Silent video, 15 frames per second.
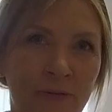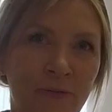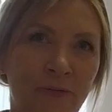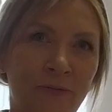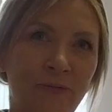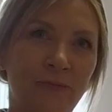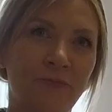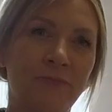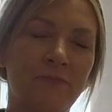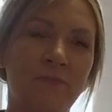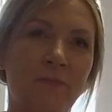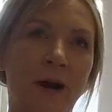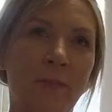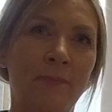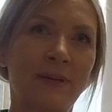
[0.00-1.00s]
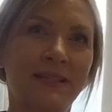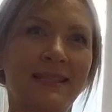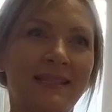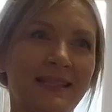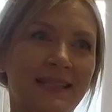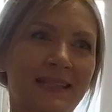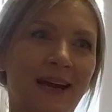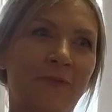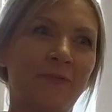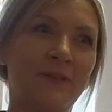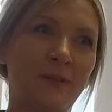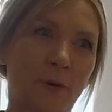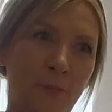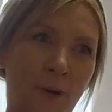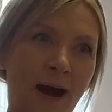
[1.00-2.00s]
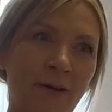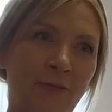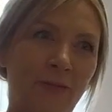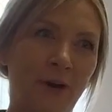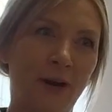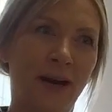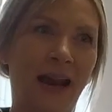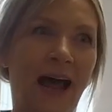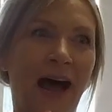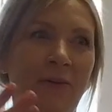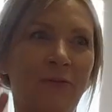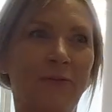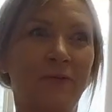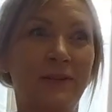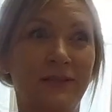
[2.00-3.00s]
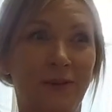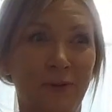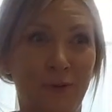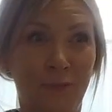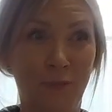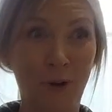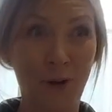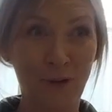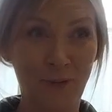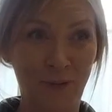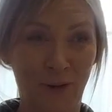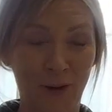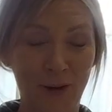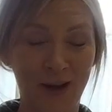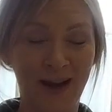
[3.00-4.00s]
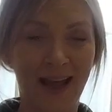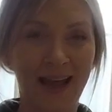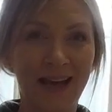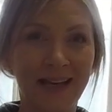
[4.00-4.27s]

of my business stuff is on my phone and half of it is on the work phone.